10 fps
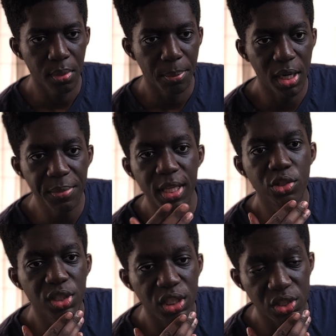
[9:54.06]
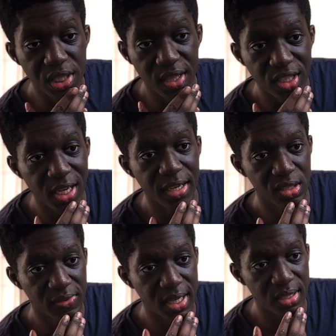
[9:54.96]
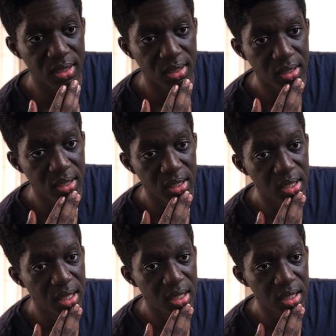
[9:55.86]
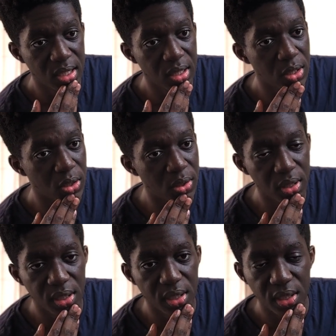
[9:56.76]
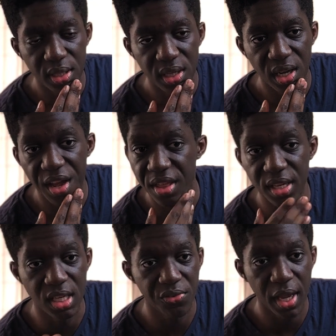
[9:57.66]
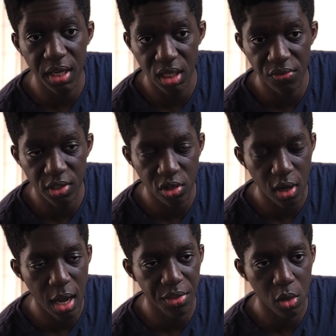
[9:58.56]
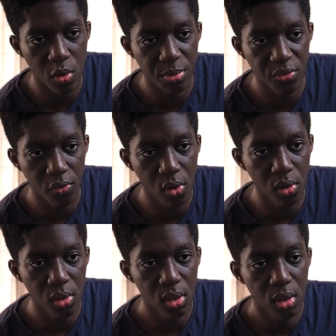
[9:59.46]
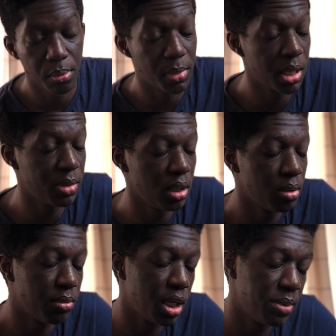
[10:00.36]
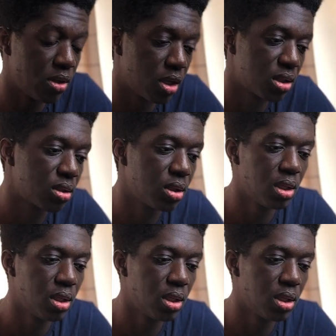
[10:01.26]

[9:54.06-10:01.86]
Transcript: it'd be interesting to see the giants fight. you know, are they any different to how they were before? Maybe, maybe not.